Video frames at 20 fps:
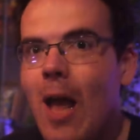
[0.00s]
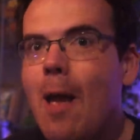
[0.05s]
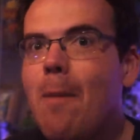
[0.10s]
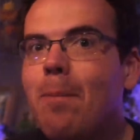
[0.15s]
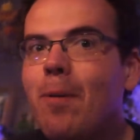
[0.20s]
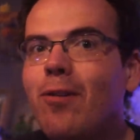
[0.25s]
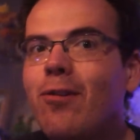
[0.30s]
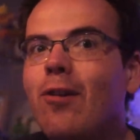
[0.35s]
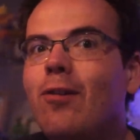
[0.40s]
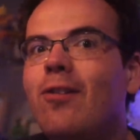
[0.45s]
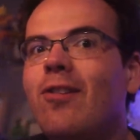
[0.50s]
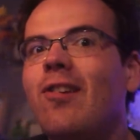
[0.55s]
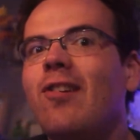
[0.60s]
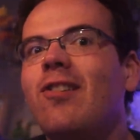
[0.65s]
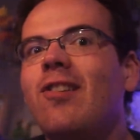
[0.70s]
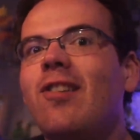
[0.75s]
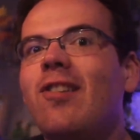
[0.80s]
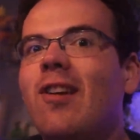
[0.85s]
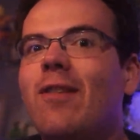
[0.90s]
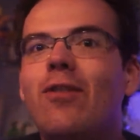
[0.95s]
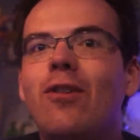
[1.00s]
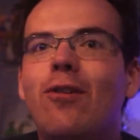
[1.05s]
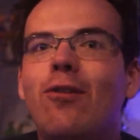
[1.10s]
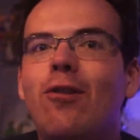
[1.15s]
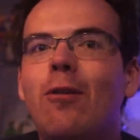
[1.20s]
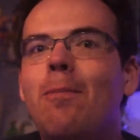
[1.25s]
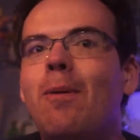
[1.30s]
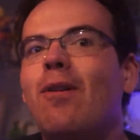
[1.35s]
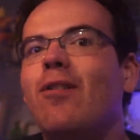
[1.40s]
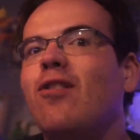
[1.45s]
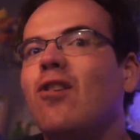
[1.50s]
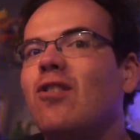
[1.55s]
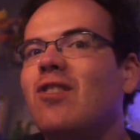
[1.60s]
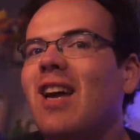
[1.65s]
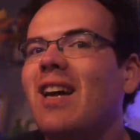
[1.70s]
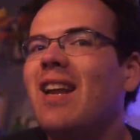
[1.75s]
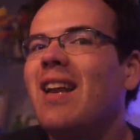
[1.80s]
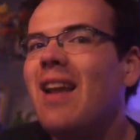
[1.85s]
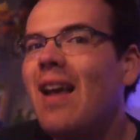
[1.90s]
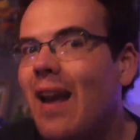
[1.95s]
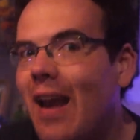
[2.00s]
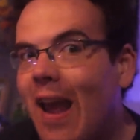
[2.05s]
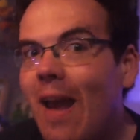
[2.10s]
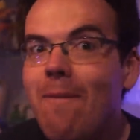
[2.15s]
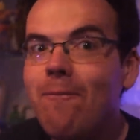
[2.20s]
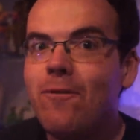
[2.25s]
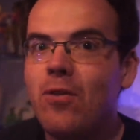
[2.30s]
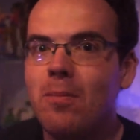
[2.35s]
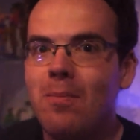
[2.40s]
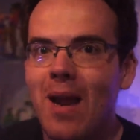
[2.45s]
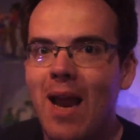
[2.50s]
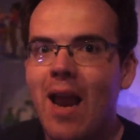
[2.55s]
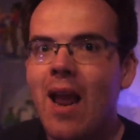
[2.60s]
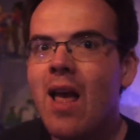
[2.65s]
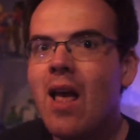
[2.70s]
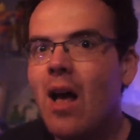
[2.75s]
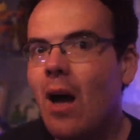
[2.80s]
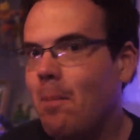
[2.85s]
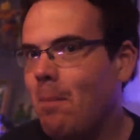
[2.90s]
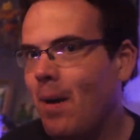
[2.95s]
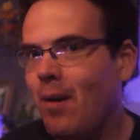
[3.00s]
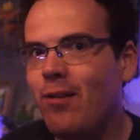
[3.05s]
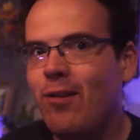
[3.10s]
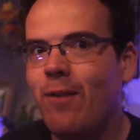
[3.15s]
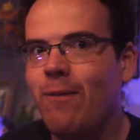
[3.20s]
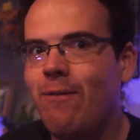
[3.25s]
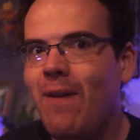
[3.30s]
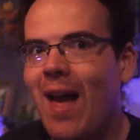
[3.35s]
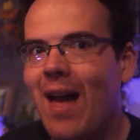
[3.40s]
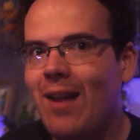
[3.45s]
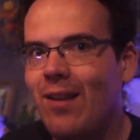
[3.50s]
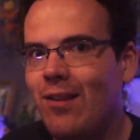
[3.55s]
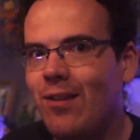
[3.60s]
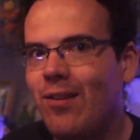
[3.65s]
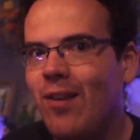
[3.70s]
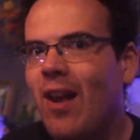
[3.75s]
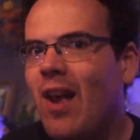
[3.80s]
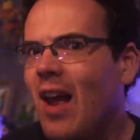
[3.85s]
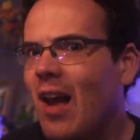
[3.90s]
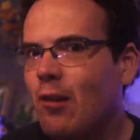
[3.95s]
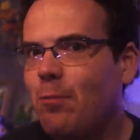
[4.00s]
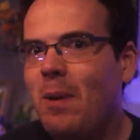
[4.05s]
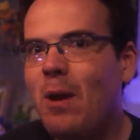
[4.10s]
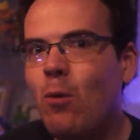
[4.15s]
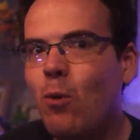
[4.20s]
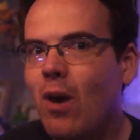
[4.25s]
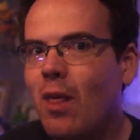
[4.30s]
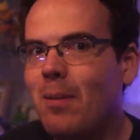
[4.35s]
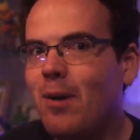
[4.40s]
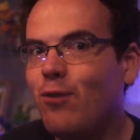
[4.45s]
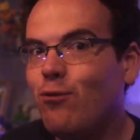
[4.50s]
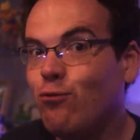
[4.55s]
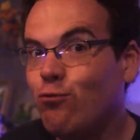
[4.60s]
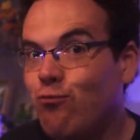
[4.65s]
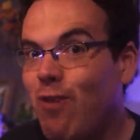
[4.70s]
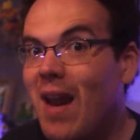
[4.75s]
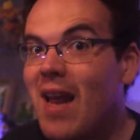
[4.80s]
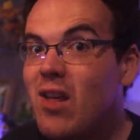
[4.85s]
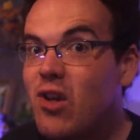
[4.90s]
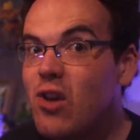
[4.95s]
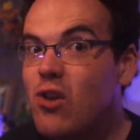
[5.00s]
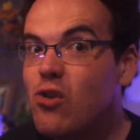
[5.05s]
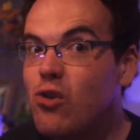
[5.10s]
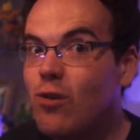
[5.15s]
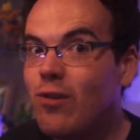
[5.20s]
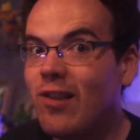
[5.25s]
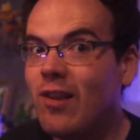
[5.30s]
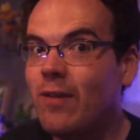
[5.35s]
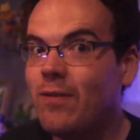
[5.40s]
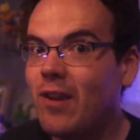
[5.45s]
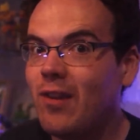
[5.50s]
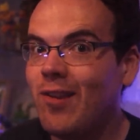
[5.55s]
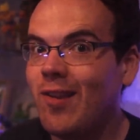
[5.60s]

Episode 67 of Super has gone down in infamy amongst the fans as being one of the most rage-inducing of the